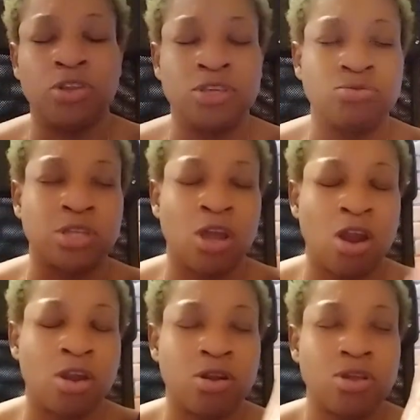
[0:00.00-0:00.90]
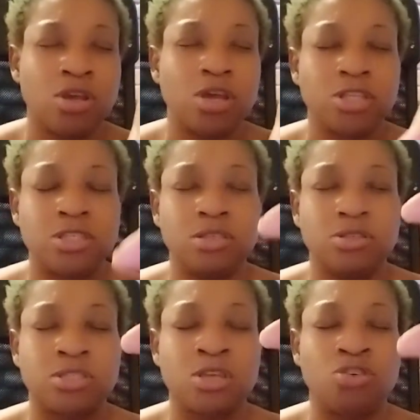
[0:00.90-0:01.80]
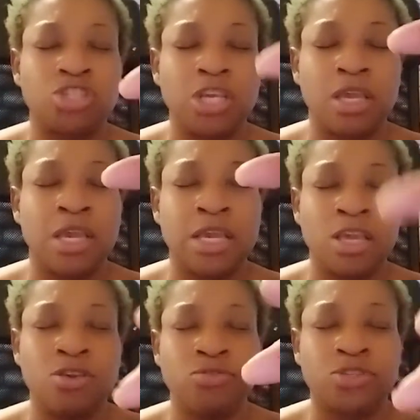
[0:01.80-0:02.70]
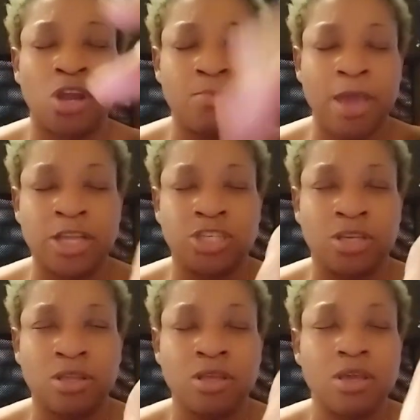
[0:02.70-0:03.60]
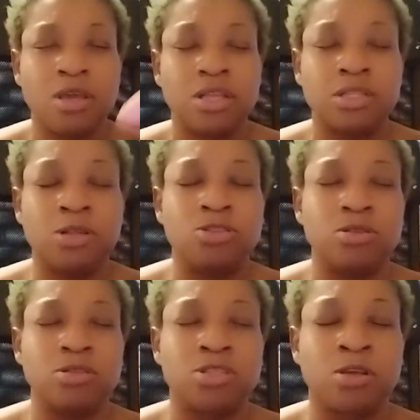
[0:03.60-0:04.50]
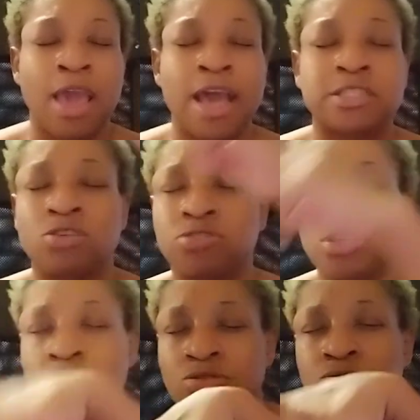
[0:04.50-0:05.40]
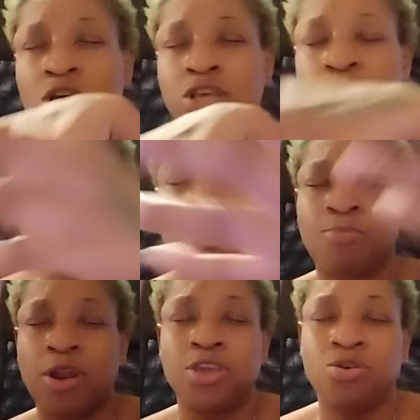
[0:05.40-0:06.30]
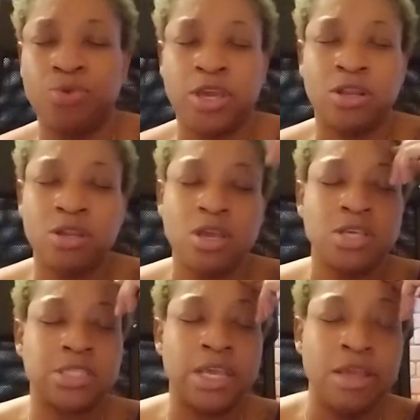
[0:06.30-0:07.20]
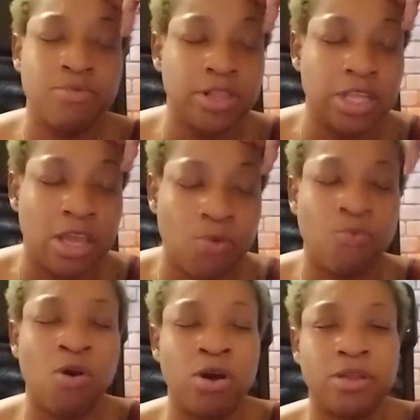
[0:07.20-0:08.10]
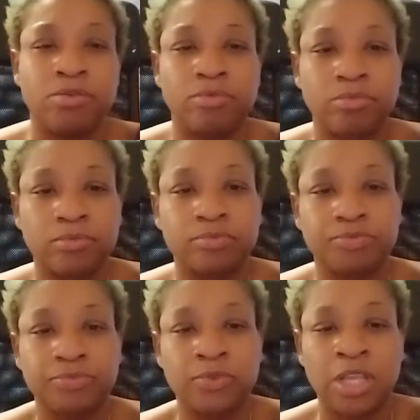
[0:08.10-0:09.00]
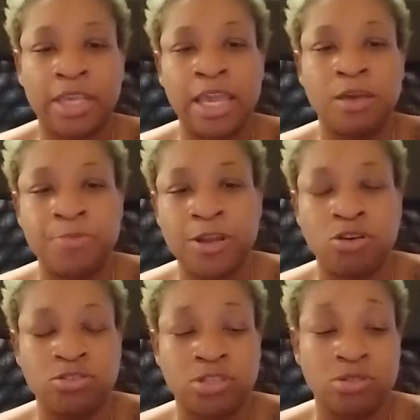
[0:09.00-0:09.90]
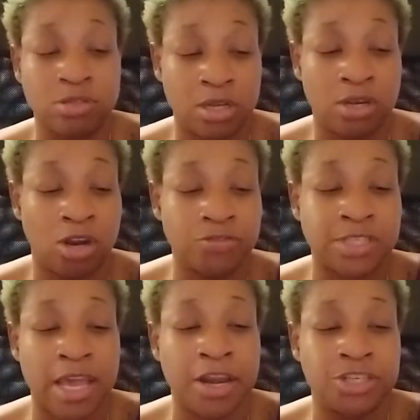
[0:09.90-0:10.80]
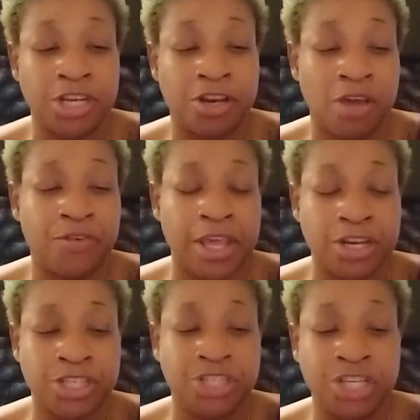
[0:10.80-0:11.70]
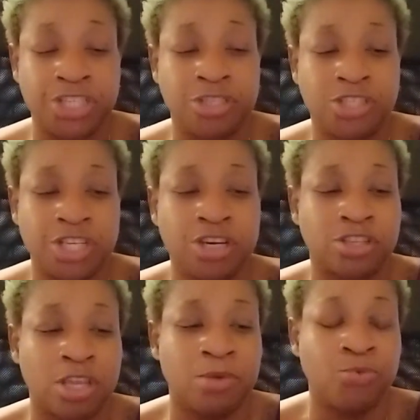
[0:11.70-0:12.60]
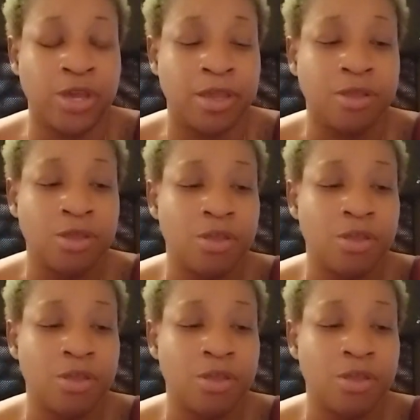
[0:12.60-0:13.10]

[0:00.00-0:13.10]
using her so he can use her magic to cast onto you so he can bring you in. See, he really didn't want the King of Pentacles, the earth sign energy, the devil energy she hooked up with